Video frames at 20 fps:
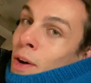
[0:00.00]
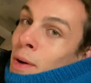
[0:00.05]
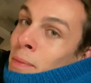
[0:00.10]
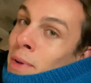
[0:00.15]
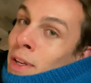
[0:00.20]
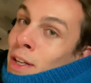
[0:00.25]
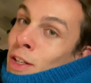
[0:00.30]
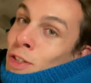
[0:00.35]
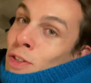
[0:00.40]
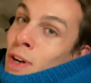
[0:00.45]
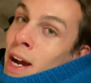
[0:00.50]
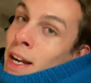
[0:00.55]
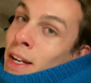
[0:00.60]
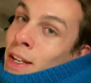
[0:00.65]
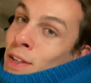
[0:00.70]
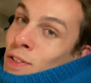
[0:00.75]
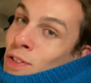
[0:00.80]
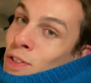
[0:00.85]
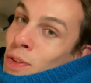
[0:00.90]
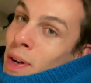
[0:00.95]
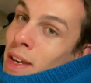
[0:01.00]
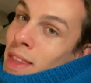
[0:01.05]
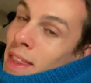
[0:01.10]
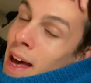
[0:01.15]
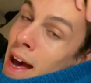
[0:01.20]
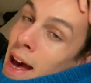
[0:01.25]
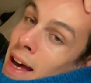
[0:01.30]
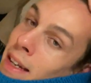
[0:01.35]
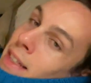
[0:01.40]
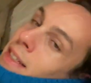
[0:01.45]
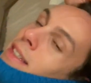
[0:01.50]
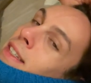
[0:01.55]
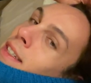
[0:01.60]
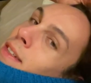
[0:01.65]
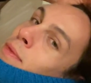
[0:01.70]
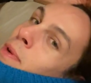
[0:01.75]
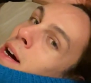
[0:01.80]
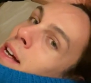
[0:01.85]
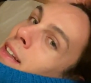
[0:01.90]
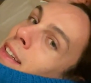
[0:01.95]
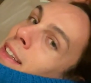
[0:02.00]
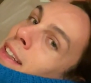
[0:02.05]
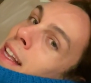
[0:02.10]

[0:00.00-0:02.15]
I'm gonna try to enjoy that while it